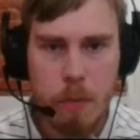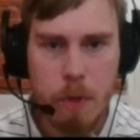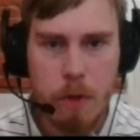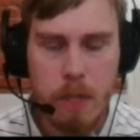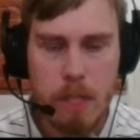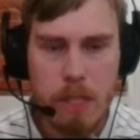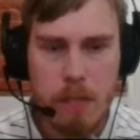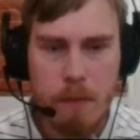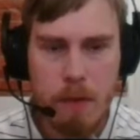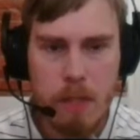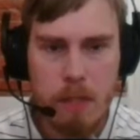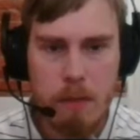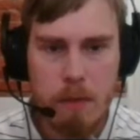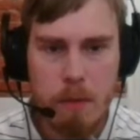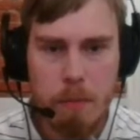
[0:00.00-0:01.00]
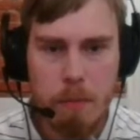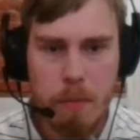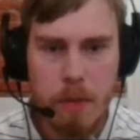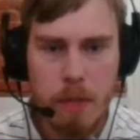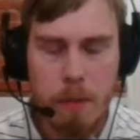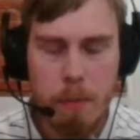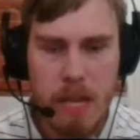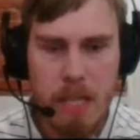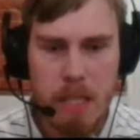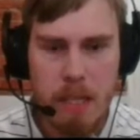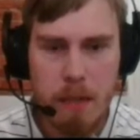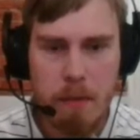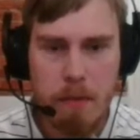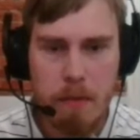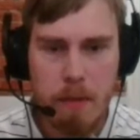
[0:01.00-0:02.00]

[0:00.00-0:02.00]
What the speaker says: on e7 is pretty passive.